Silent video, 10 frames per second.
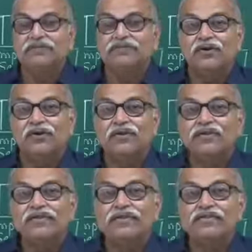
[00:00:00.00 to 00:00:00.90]
So
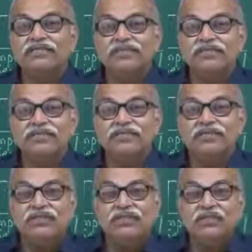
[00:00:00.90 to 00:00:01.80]
all these
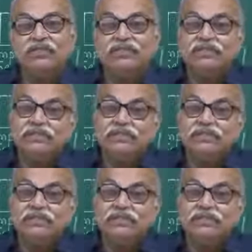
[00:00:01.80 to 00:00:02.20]
need